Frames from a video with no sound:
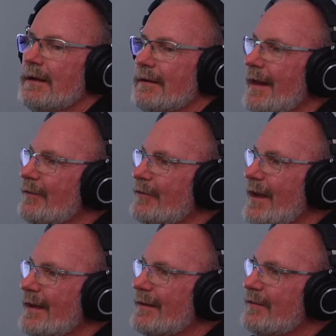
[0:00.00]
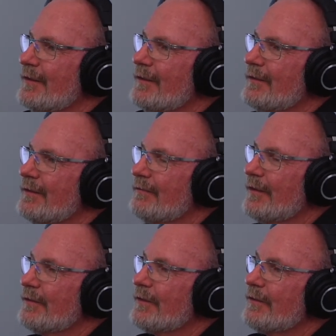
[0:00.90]
life sciences and
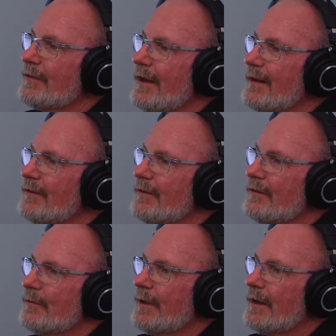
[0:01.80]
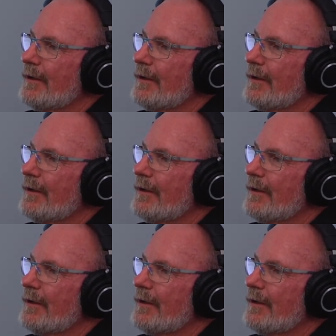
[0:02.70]
physical sciences when it